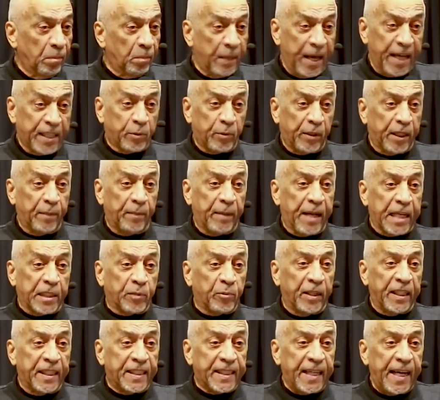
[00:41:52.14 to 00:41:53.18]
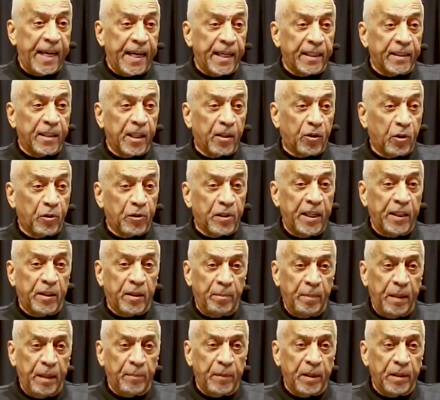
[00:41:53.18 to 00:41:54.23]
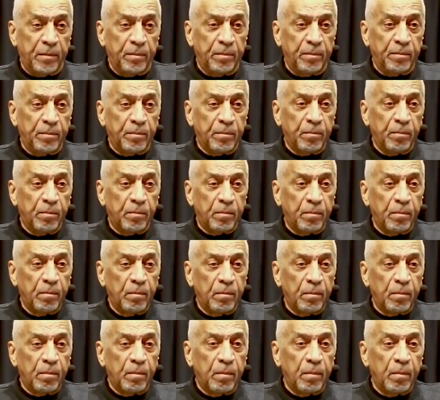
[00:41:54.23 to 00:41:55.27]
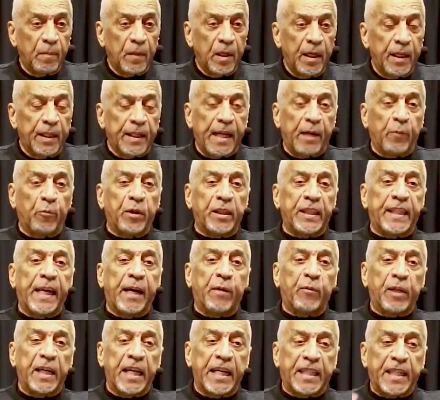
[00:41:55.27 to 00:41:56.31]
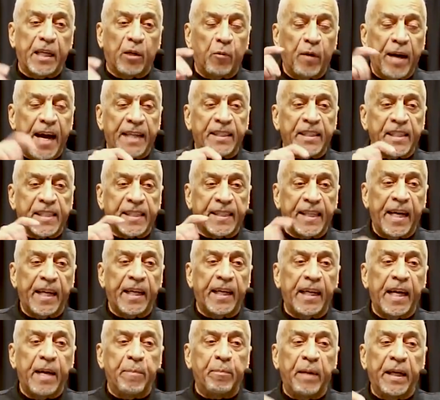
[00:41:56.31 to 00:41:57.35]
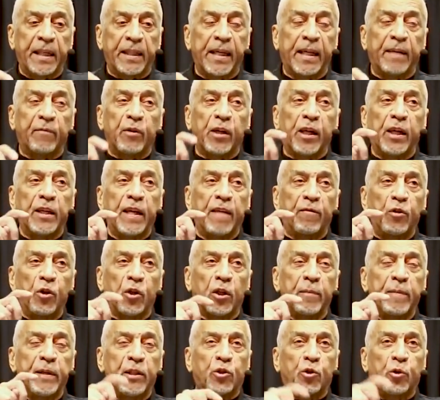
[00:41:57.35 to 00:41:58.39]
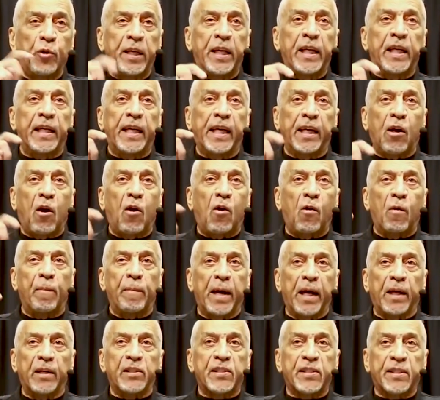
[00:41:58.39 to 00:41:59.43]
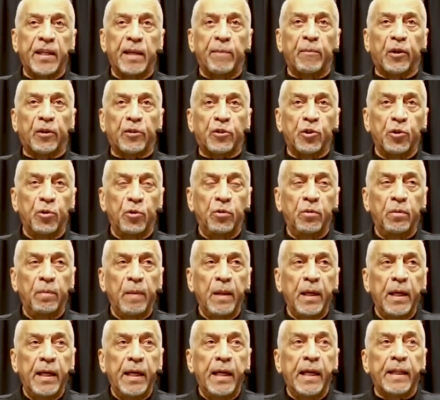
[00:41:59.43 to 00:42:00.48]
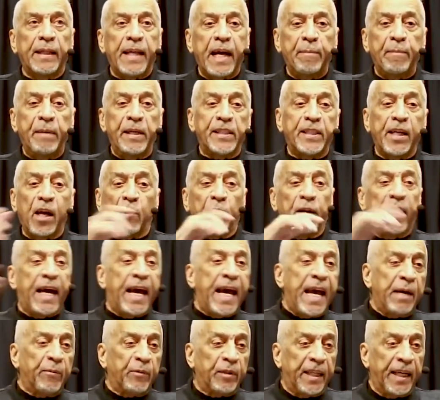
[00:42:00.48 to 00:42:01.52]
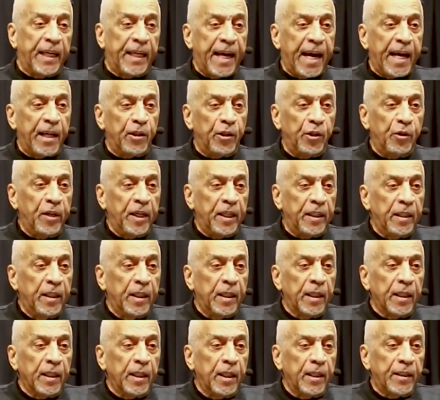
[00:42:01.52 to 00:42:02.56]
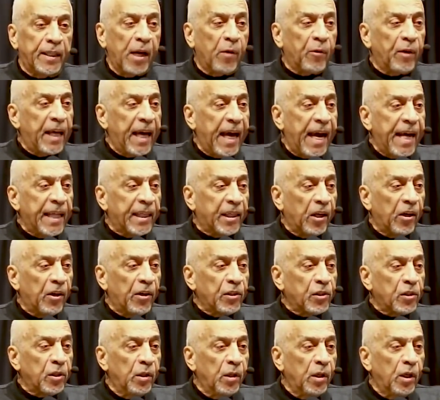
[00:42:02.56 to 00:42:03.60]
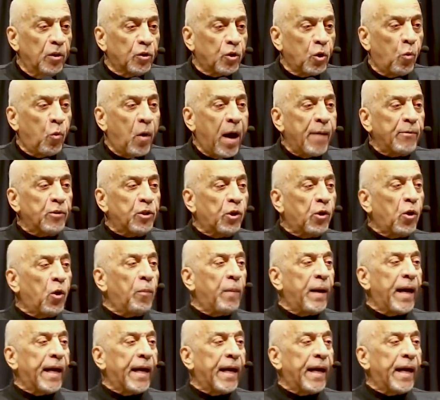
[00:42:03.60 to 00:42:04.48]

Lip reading: That's what it said, the 13th Amendment. The way I just said it, it meant that if you're to be treated in all manners similar to, that means they already had what they got. They already had theirs, so why would you go